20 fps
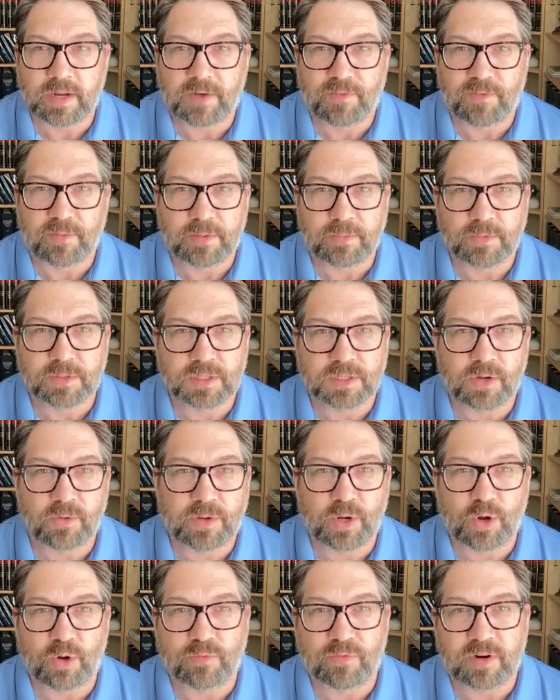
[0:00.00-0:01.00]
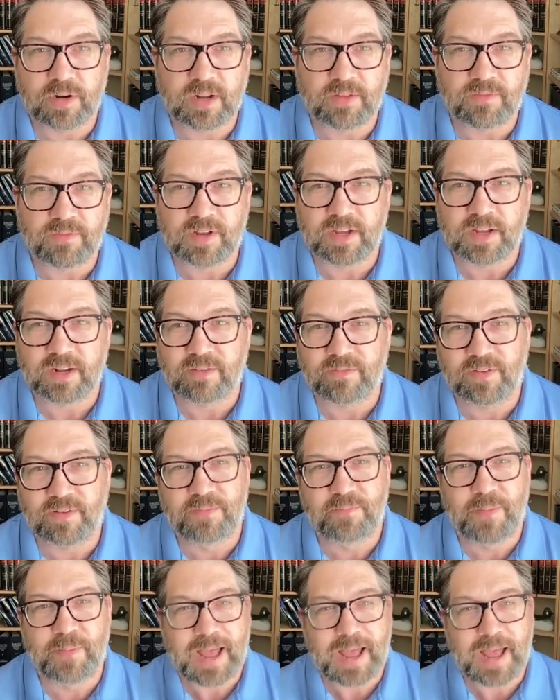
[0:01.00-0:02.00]
government was going over it, and I've kind of
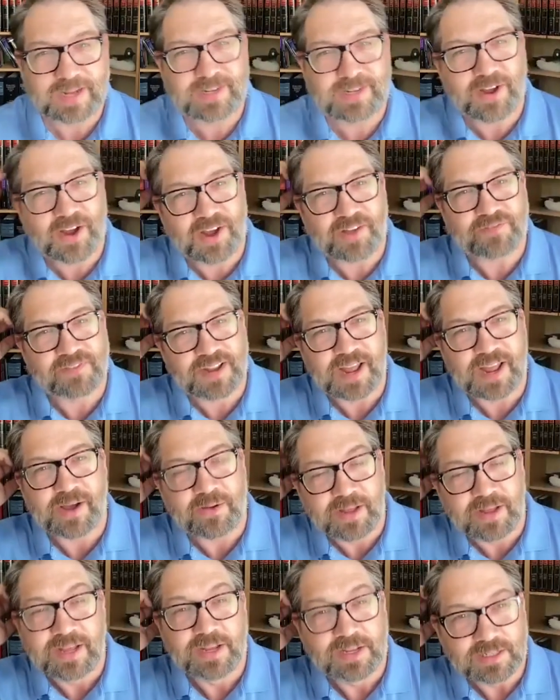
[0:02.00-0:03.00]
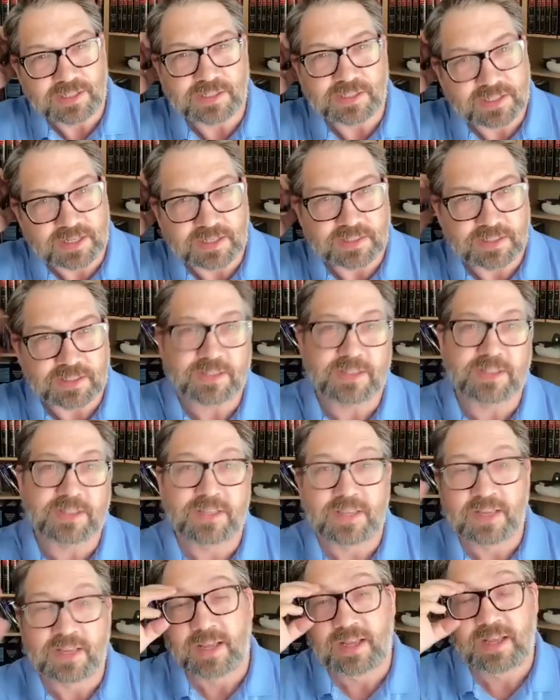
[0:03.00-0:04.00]
backed off now just because
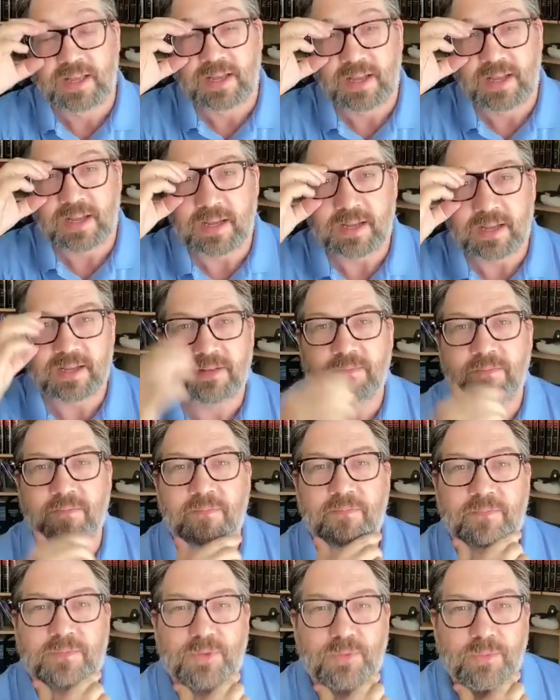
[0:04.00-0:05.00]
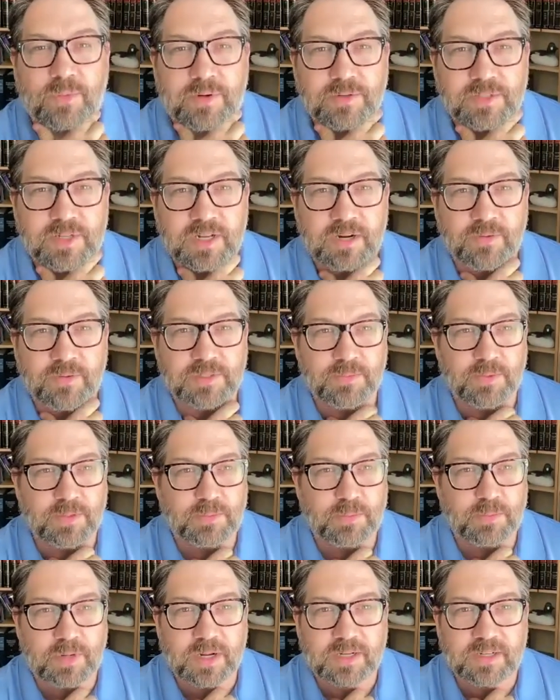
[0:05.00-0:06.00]
Twitter is not always the
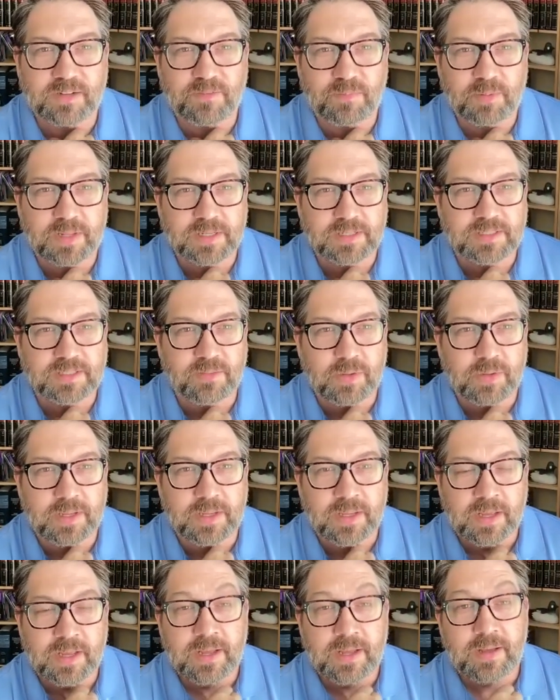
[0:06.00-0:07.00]
most productive place to be.